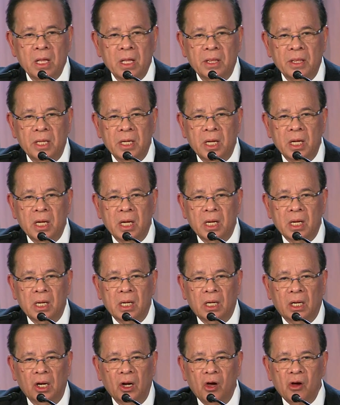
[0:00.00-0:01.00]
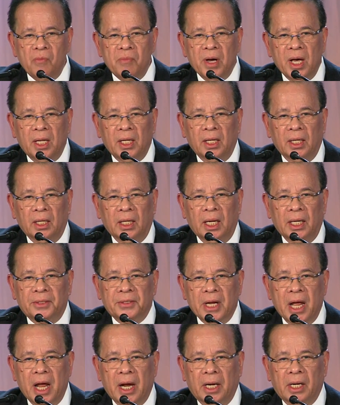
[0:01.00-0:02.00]
The global
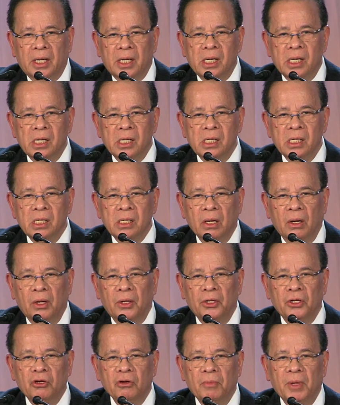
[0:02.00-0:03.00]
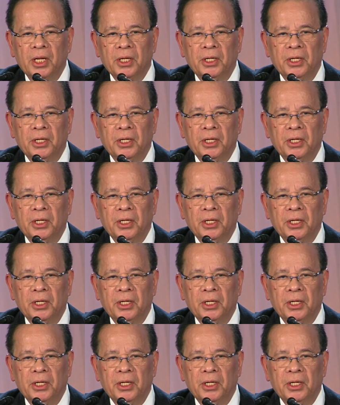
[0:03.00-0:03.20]
attack on human